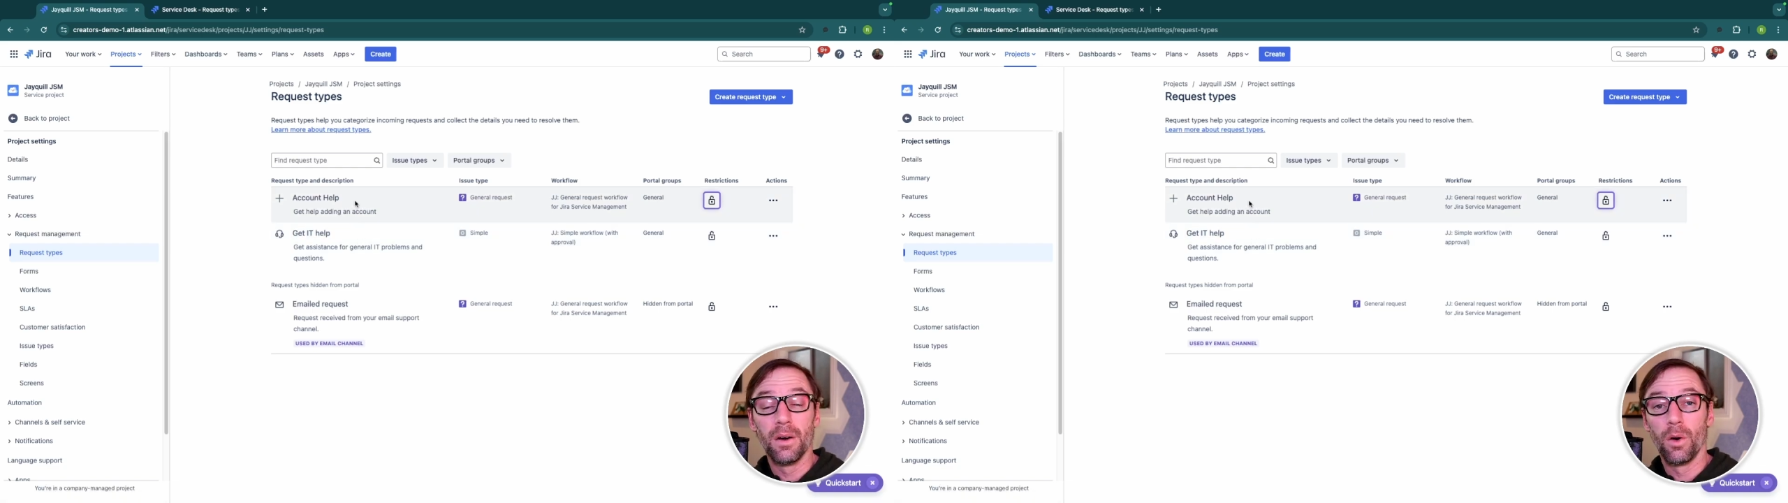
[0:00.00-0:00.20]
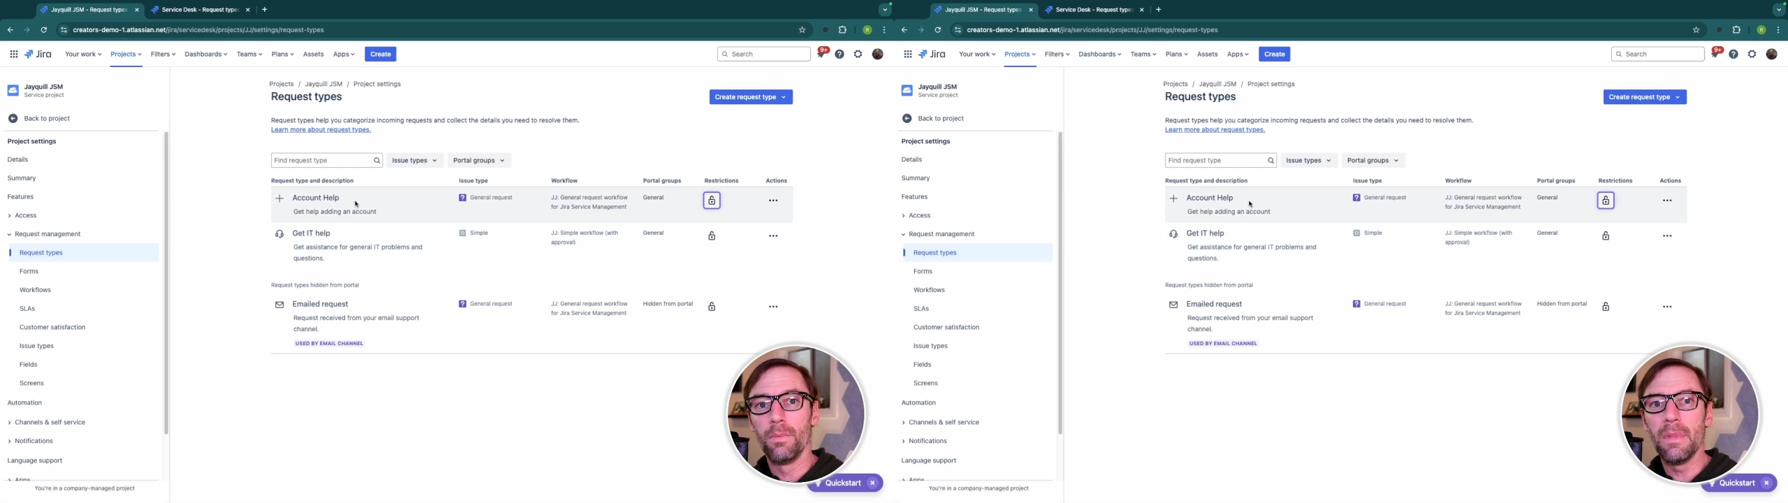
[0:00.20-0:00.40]

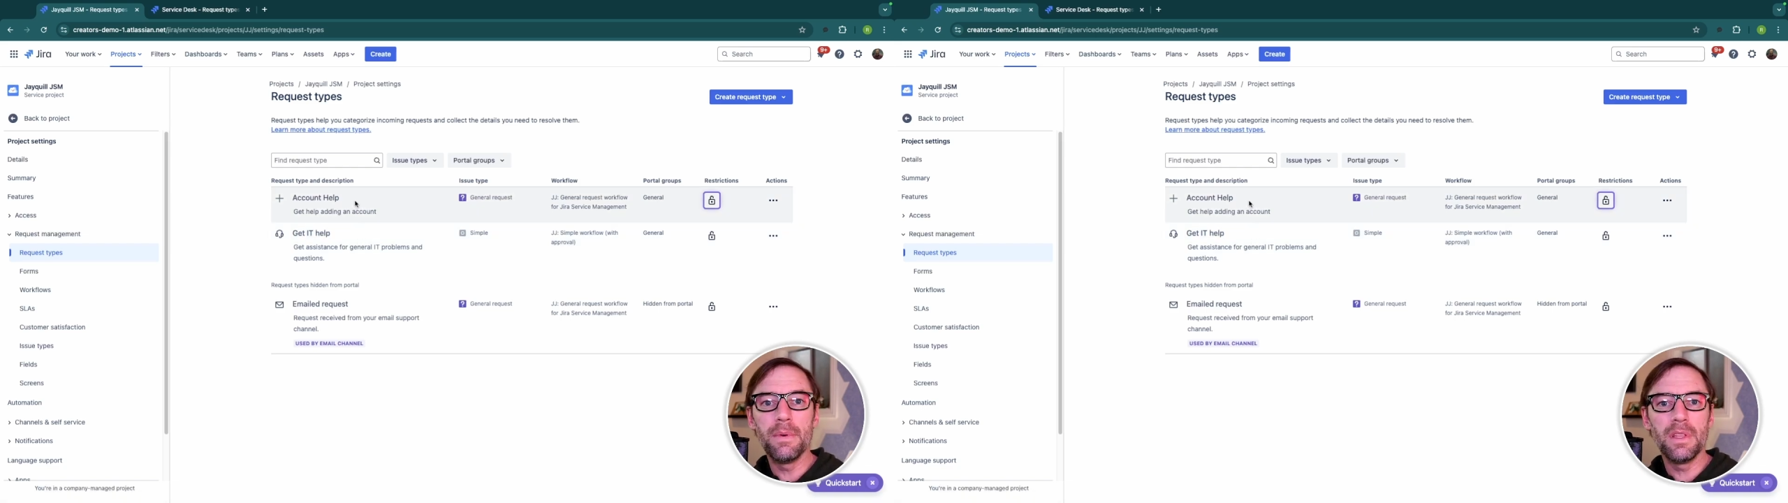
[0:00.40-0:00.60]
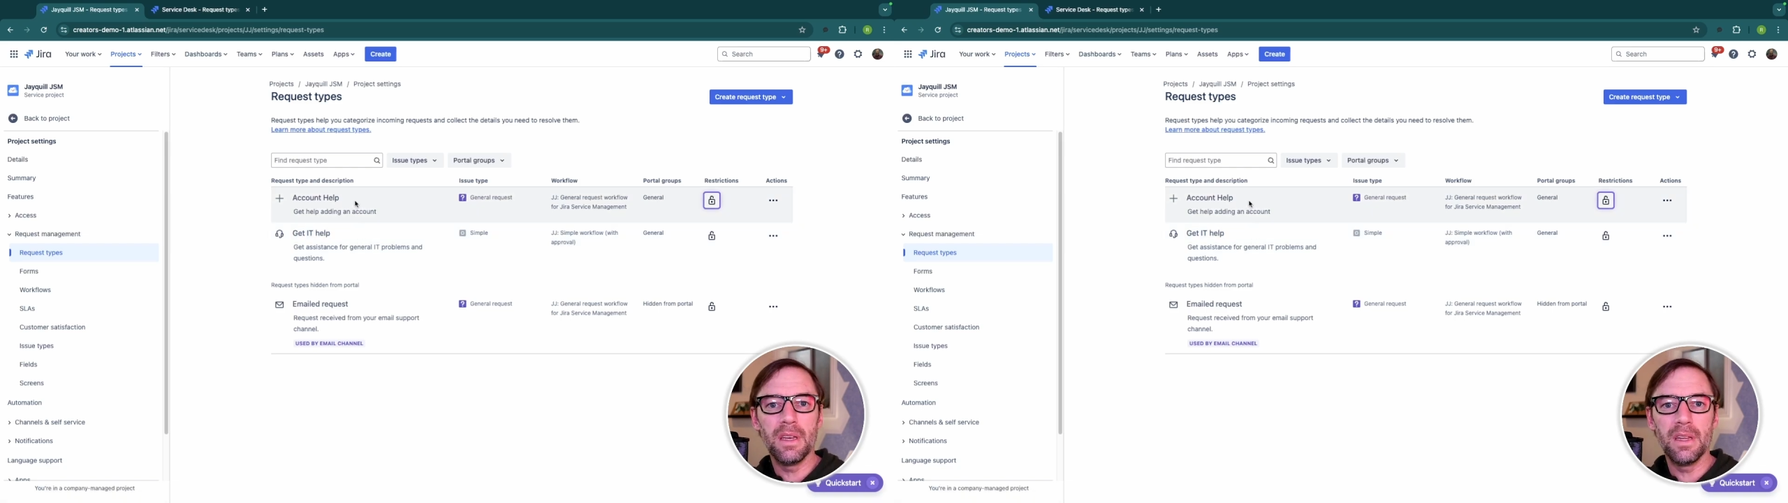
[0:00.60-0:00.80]
or
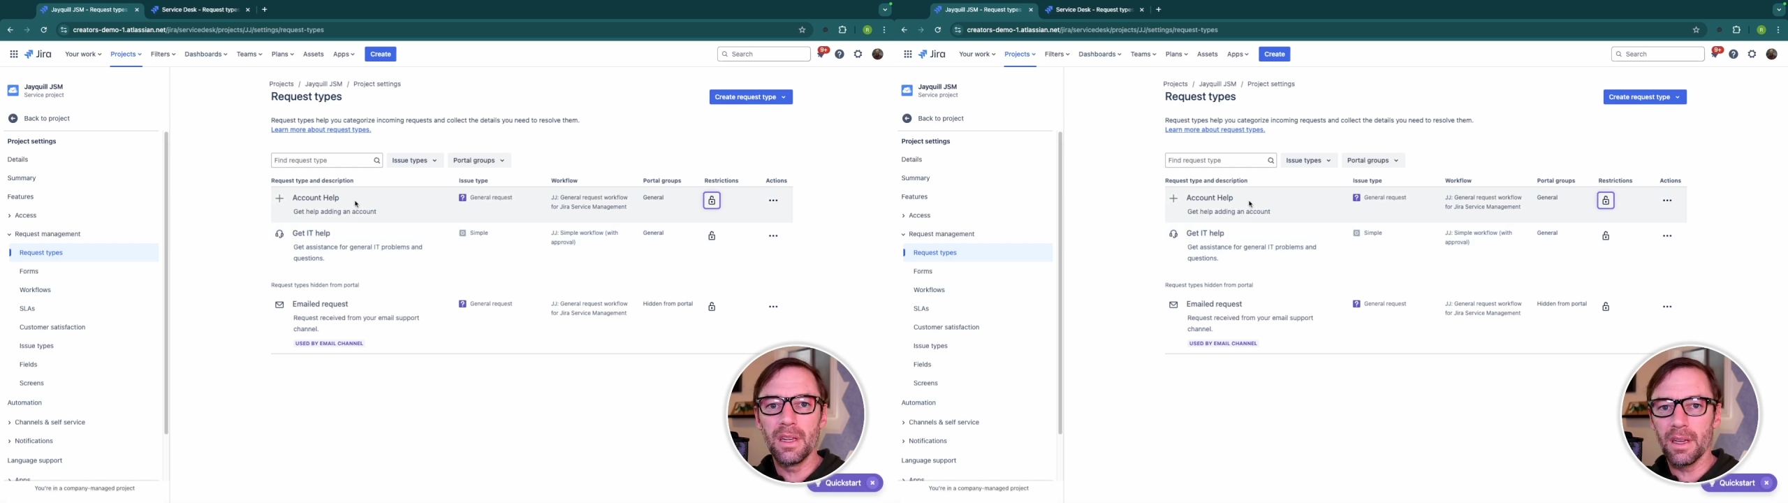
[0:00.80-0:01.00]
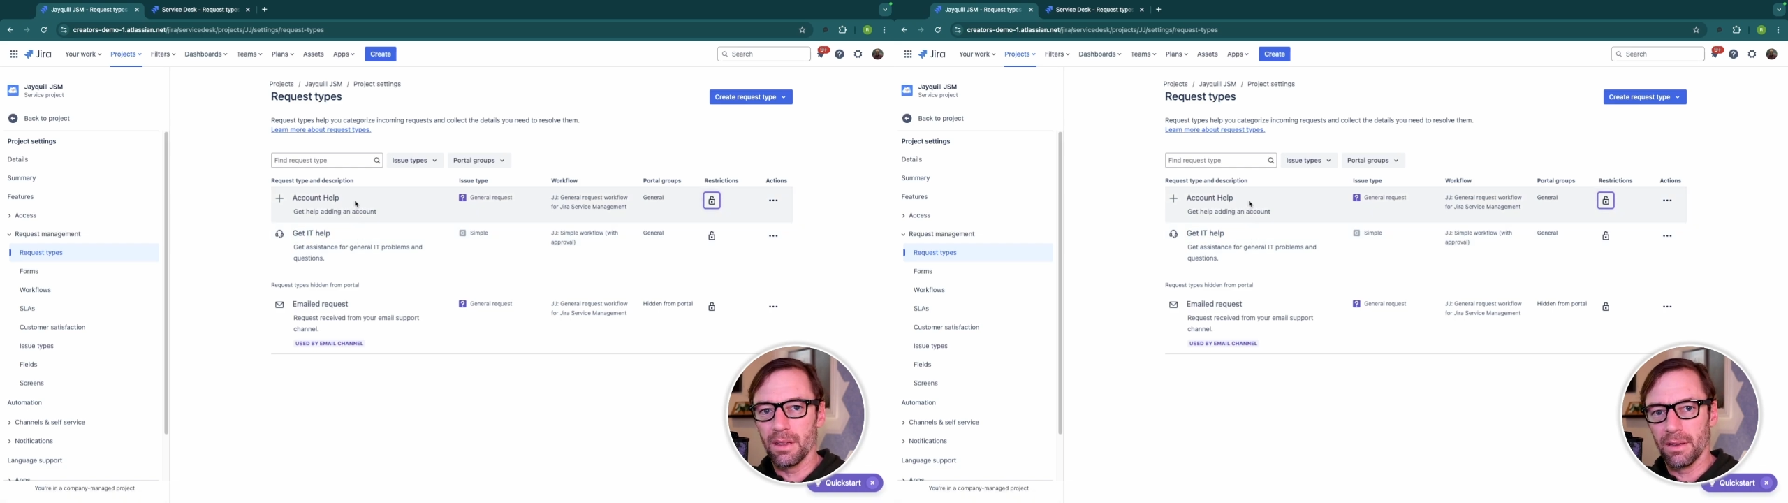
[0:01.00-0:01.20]
maybe they need